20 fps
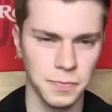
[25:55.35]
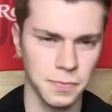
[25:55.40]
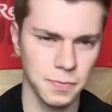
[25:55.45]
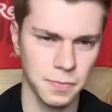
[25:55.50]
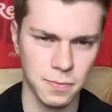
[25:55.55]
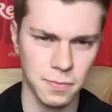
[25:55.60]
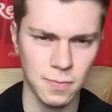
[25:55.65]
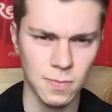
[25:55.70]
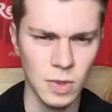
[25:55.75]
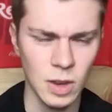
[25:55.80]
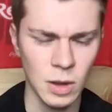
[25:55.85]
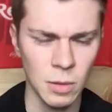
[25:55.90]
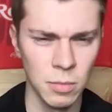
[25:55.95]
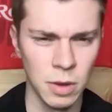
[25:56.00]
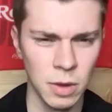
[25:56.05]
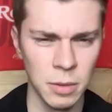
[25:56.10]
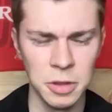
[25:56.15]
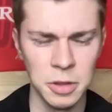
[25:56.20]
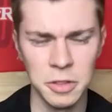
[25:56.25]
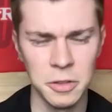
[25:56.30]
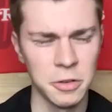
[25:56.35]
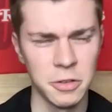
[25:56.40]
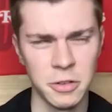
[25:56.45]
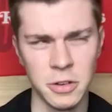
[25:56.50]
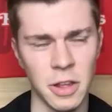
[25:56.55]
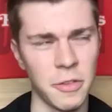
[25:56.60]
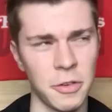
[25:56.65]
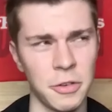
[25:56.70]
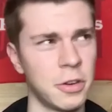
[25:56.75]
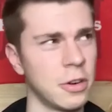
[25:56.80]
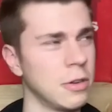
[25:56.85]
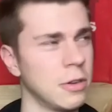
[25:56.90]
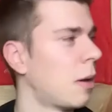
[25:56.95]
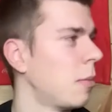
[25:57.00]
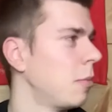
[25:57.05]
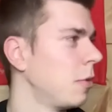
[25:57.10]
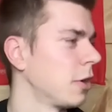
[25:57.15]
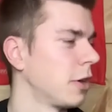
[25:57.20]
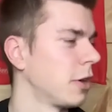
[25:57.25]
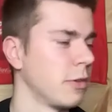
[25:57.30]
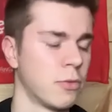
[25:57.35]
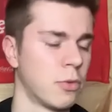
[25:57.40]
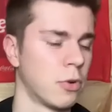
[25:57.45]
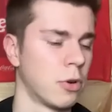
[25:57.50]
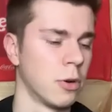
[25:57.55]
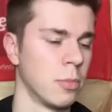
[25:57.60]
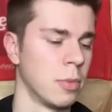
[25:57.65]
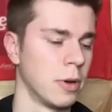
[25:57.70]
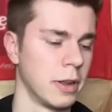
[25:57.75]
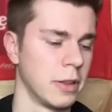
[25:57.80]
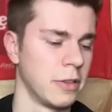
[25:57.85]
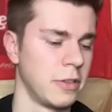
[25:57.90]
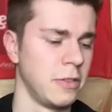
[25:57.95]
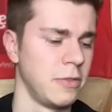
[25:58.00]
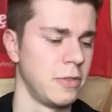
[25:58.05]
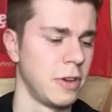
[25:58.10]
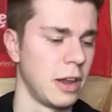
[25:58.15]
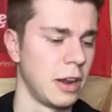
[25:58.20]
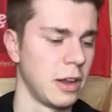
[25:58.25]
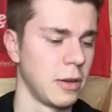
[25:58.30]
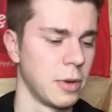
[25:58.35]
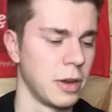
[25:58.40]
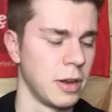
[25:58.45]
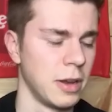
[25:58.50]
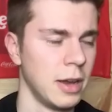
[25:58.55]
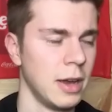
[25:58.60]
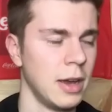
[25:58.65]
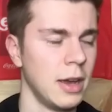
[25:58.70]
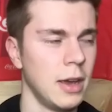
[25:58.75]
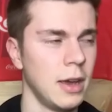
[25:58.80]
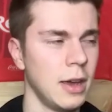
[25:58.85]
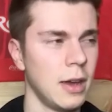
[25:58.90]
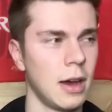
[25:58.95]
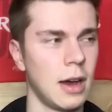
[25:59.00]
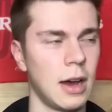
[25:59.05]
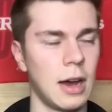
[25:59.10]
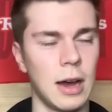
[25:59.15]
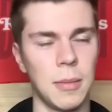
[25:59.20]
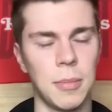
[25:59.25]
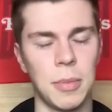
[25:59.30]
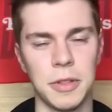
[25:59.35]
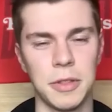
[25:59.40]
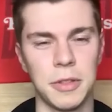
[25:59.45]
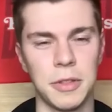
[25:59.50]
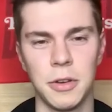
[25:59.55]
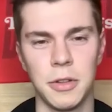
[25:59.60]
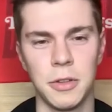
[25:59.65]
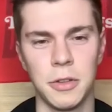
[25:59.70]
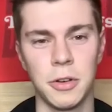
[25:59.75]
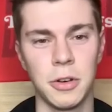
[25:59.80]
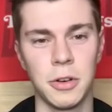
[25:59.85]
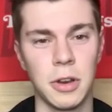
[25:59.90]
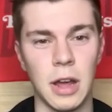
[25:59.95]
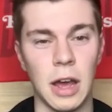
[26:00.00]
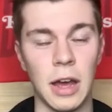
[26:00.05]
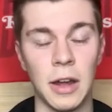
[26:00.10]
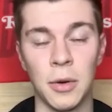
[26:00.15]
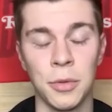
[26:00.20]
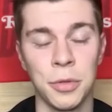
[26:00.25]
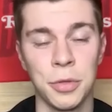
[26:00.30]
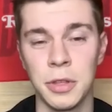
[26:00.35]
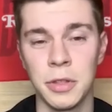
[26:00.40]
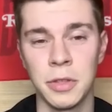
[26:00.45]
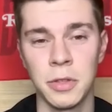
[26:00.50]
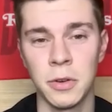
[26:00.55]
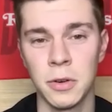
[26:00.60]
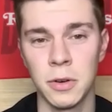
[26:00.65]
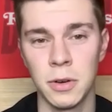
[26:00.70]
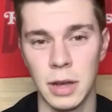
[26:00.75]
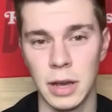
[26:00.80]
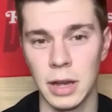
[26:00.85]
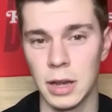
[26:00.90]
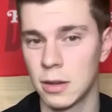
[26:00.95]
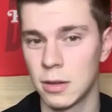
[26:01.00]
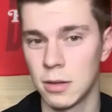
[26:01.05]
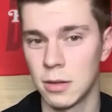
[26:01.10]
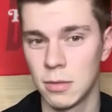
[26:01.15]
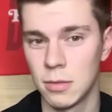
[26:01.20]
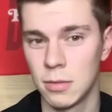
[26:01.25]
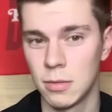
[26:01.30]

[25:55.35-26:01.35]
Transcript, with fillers: Oh, okay. Maybe there's another term I'm looking for, but it's evading me. Uh, but they're they're. I don't think they're like